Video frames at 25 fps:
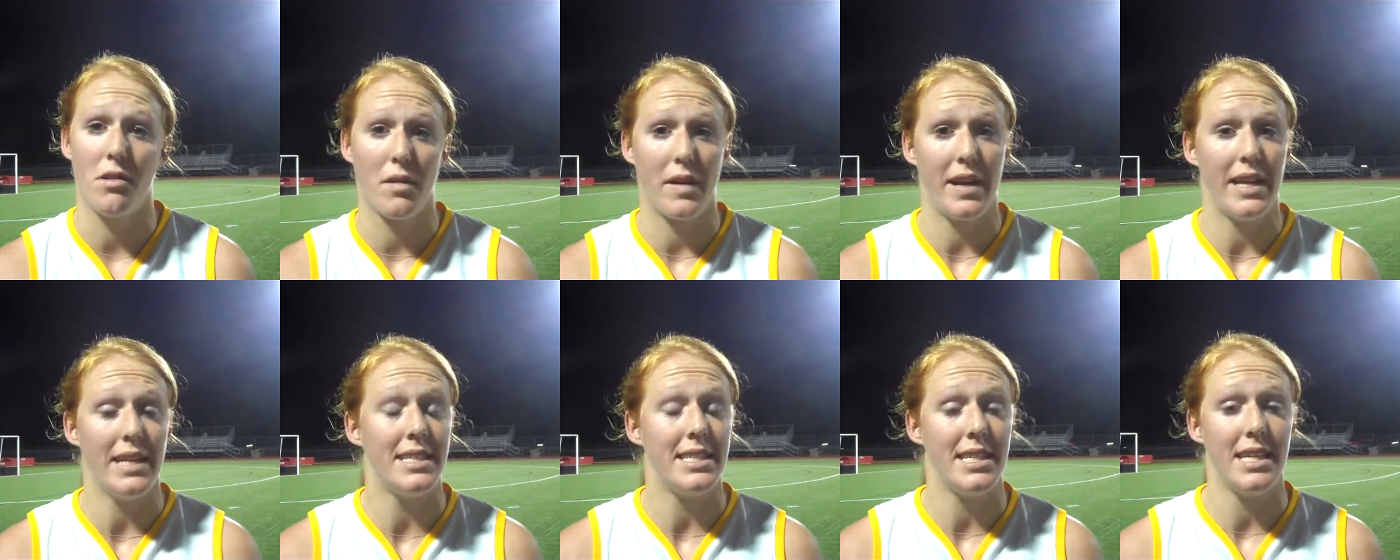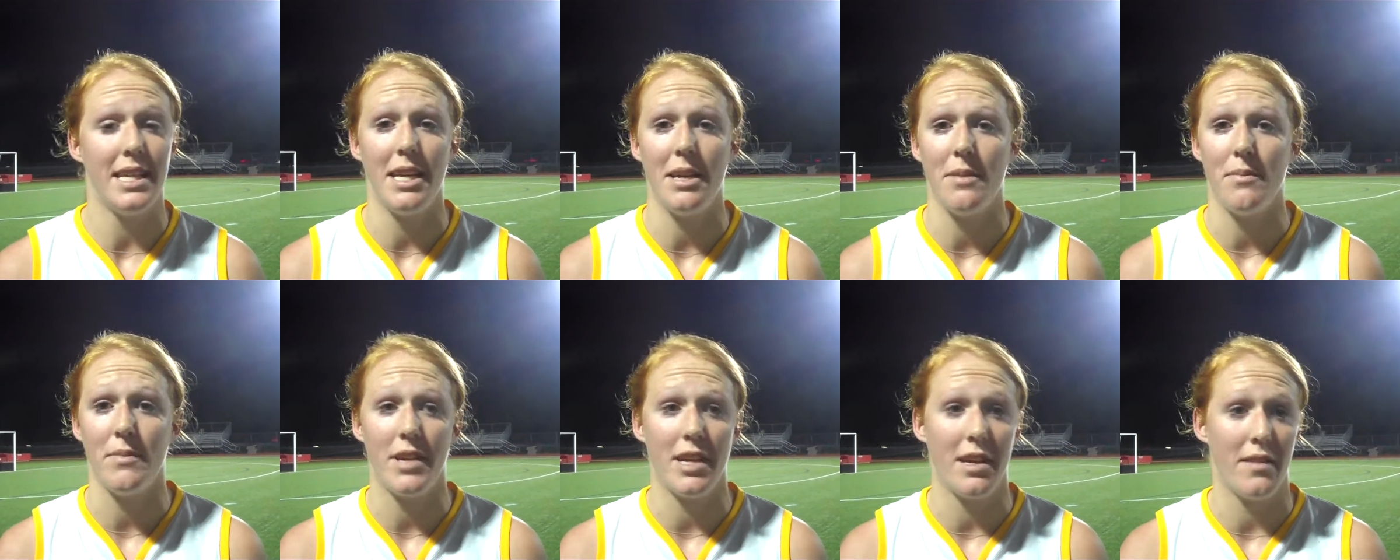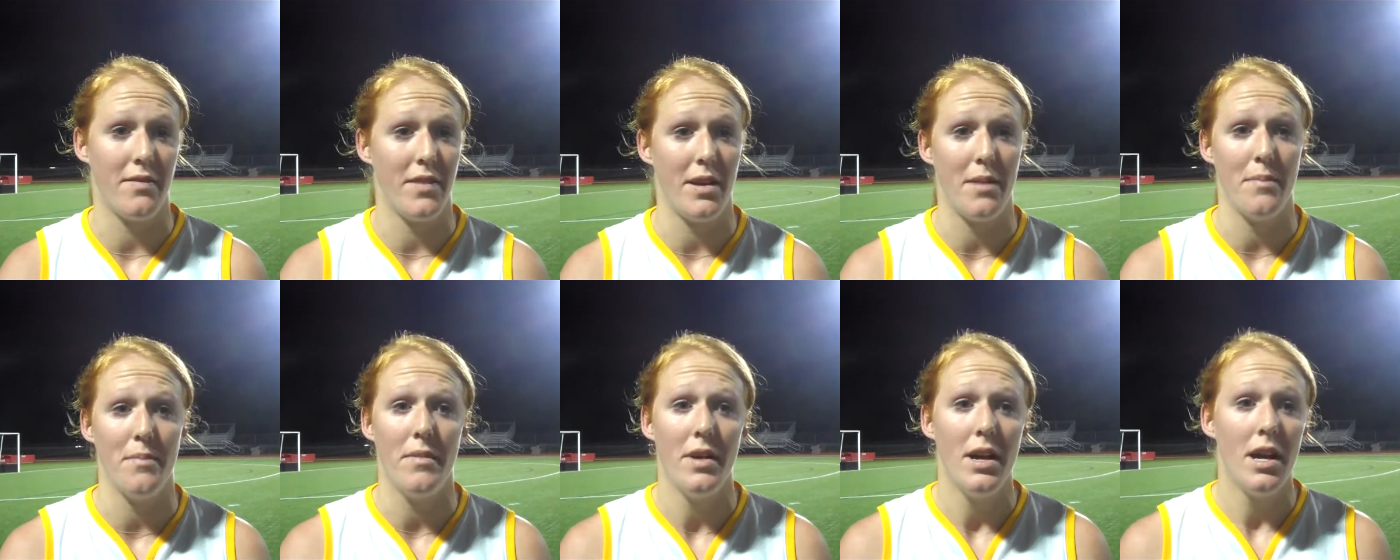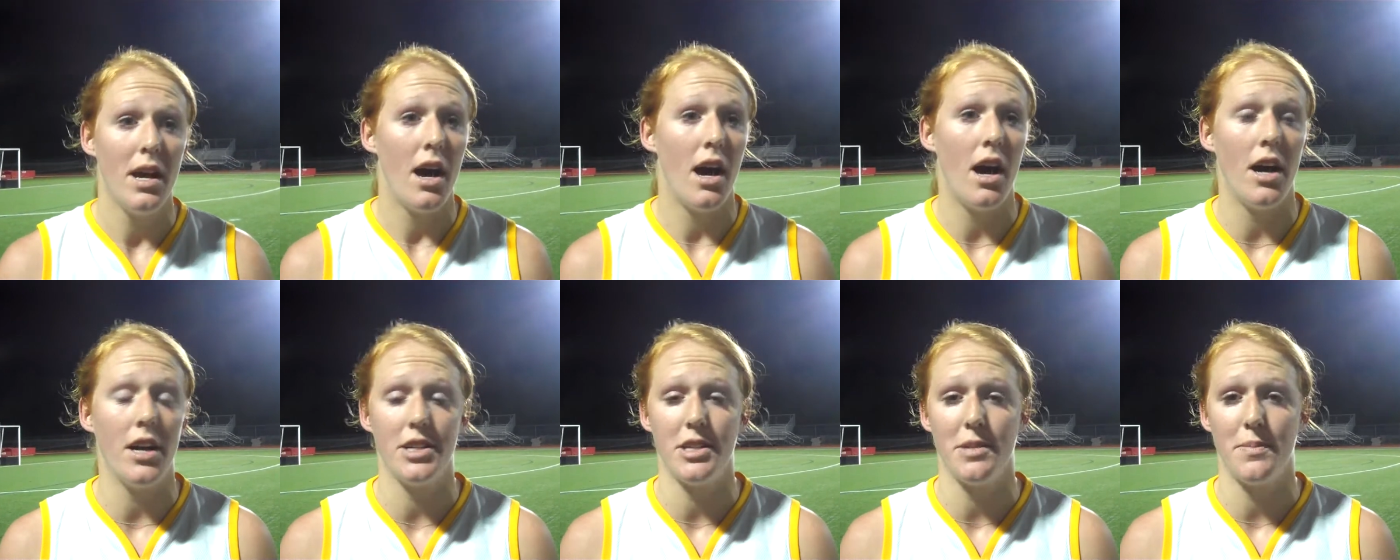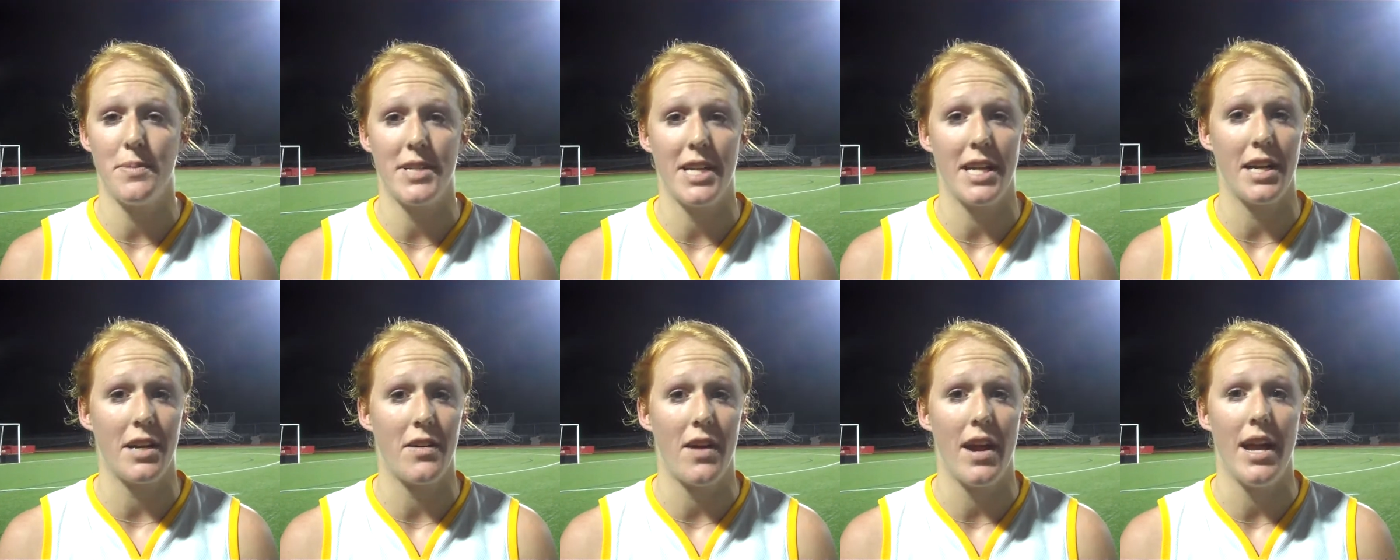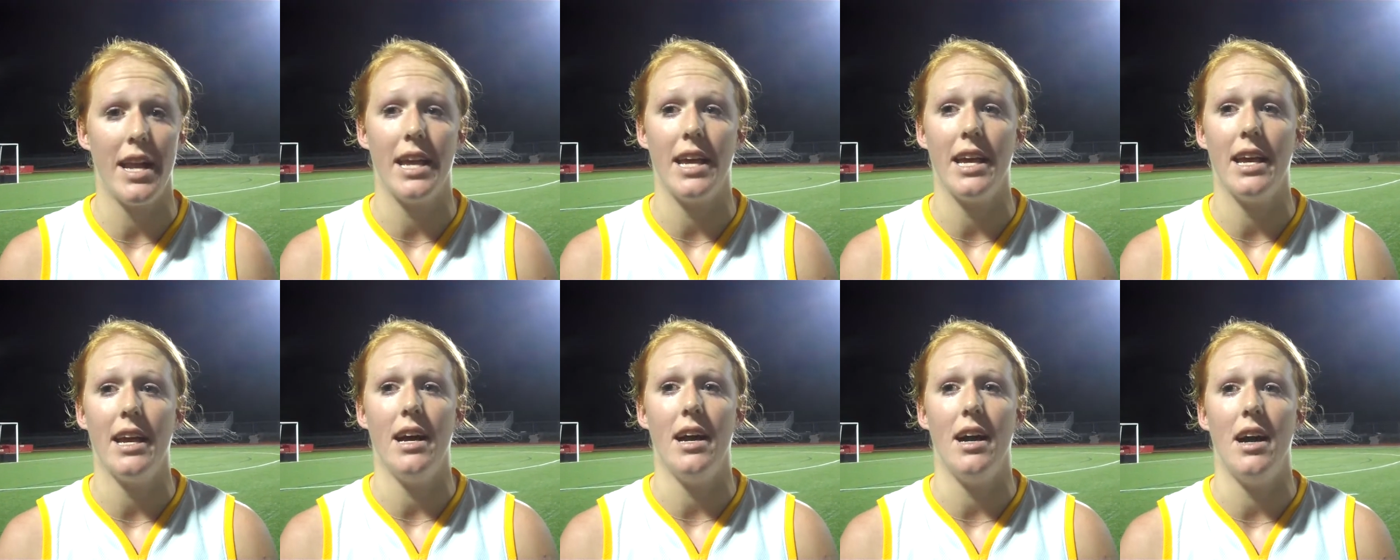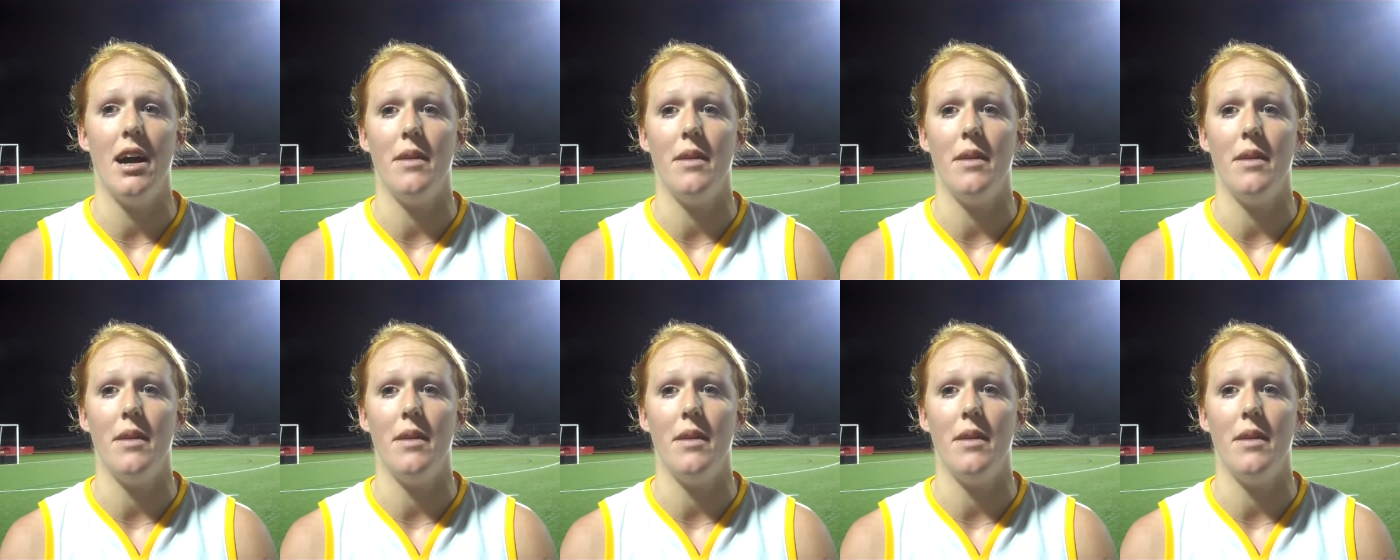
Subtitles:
great team. Give them 100% credit.